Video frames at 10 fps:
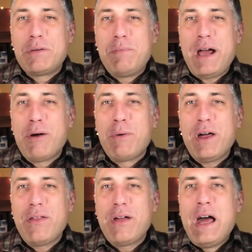compare
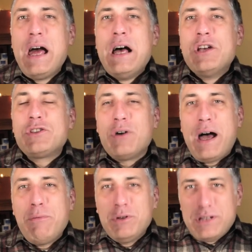with. So
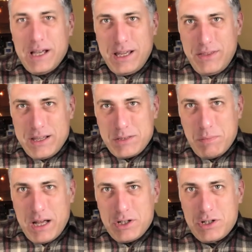I will tell you this
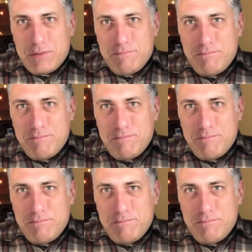much.